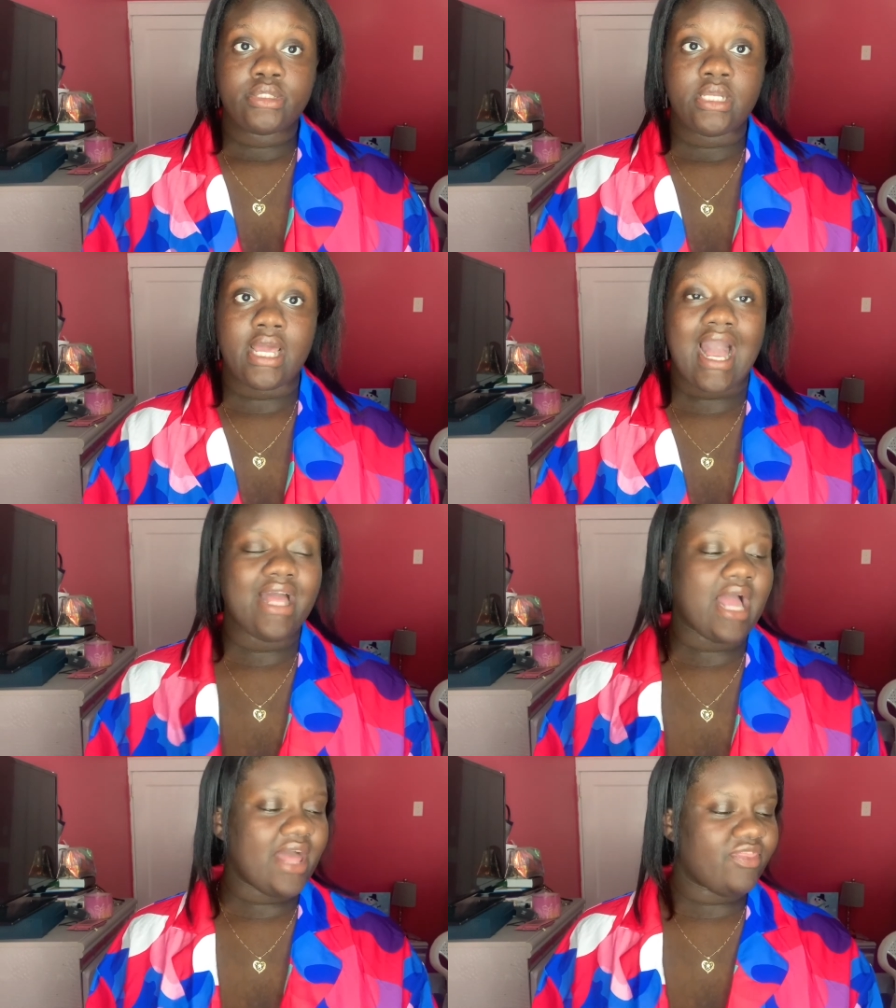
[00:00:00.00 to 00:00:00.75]
Like, I,
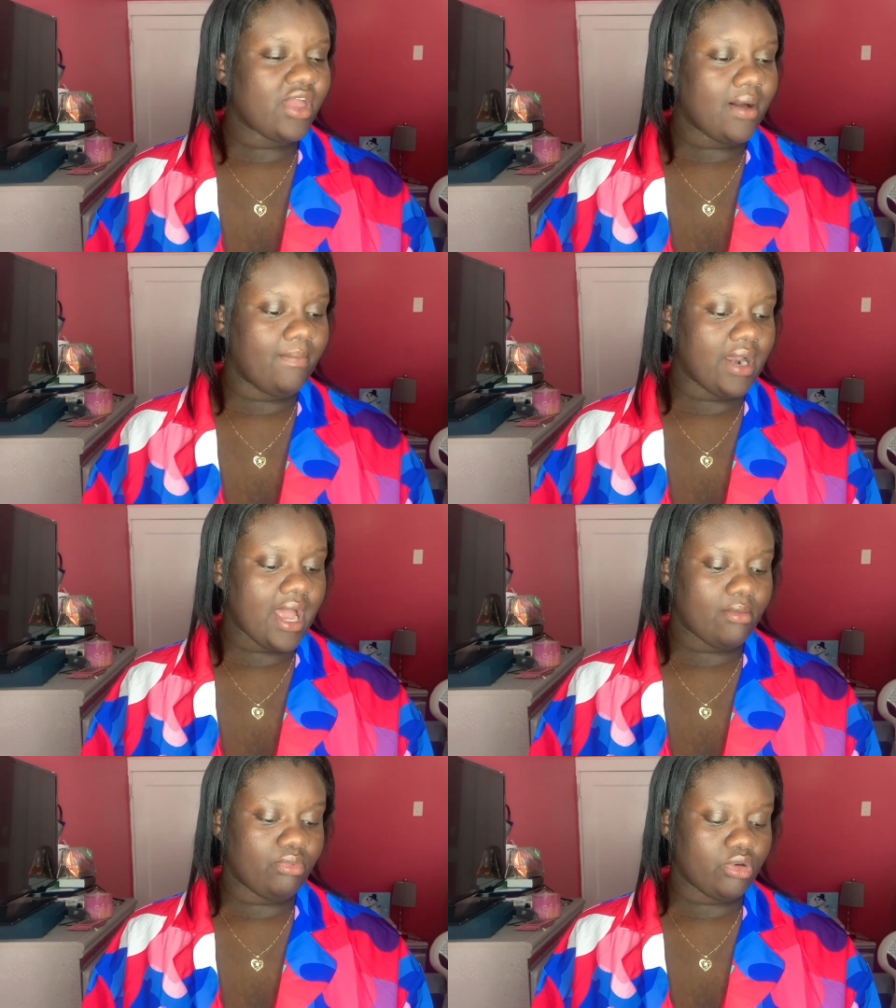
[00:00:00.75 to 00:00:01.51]
I think a
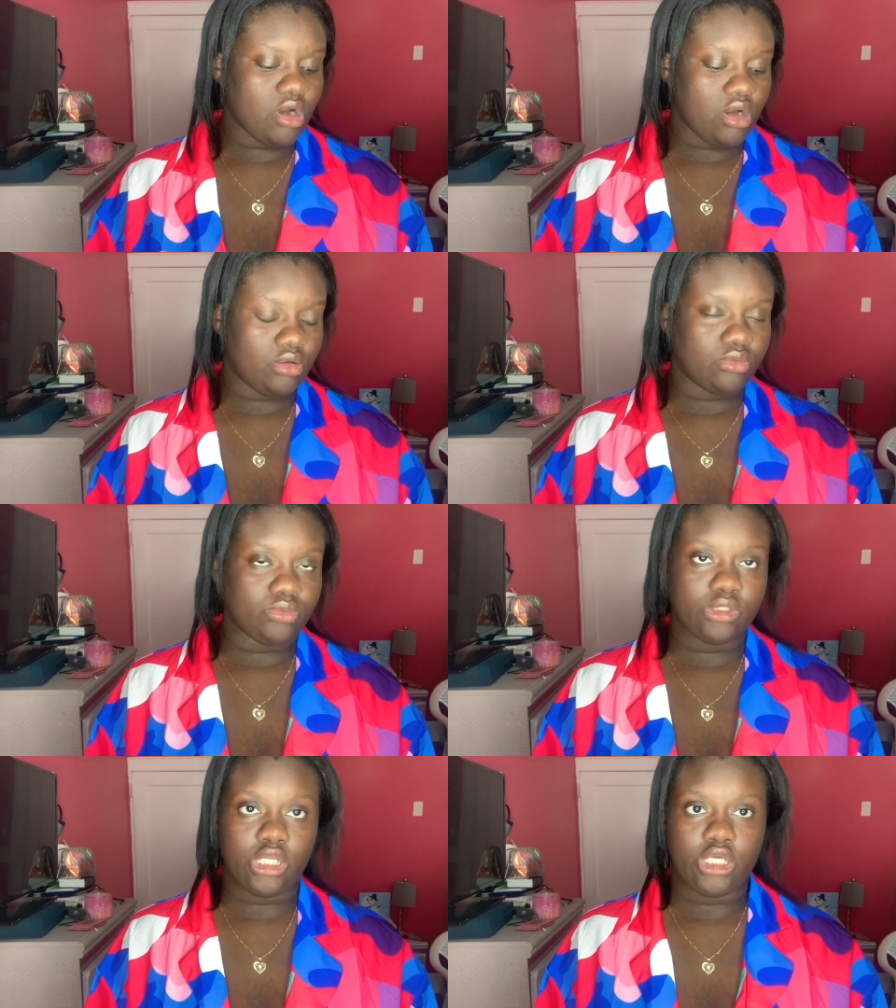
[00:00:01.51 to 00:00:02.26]
black bra
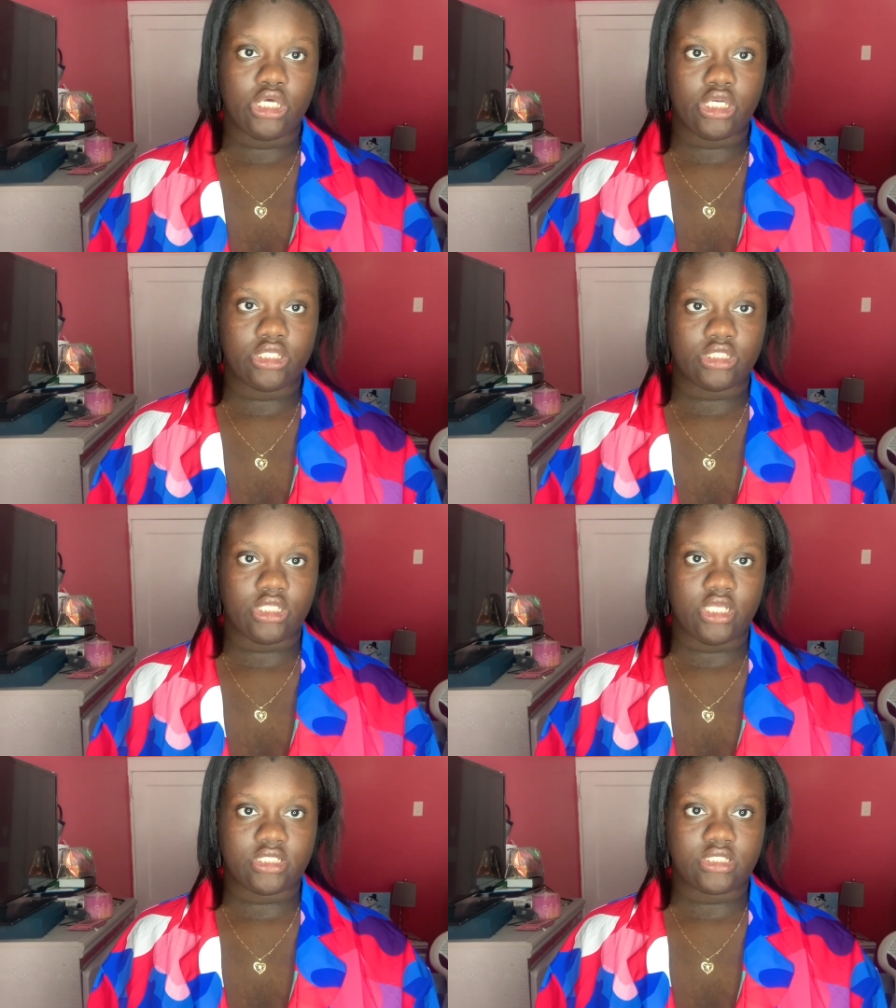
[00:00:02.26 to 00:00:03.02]
would look good under
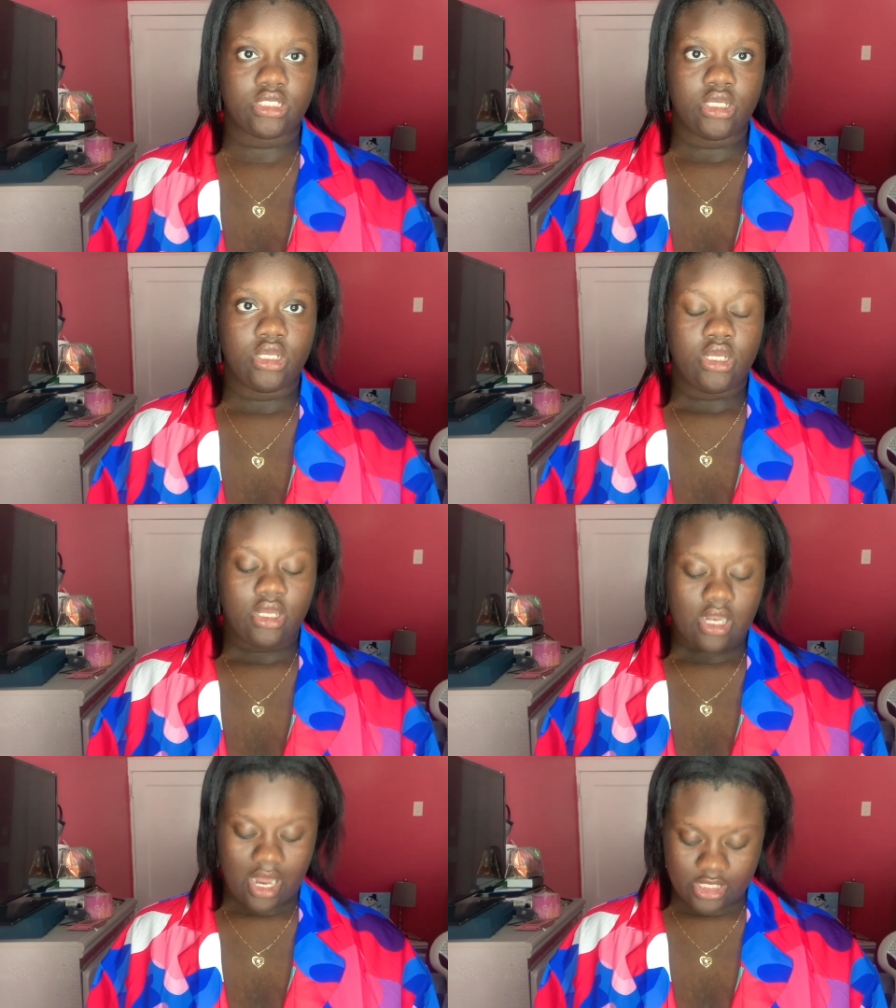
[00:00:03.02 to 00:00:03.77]
this
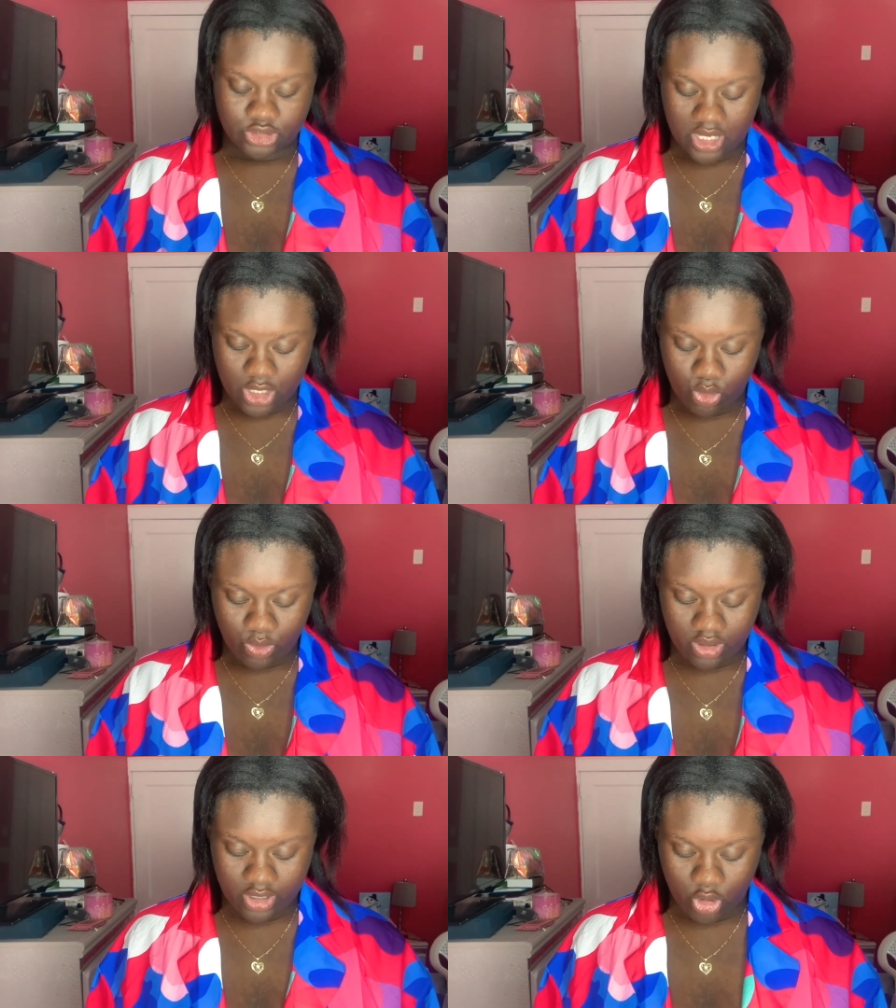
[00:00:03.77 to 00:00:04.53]
like so i could wear it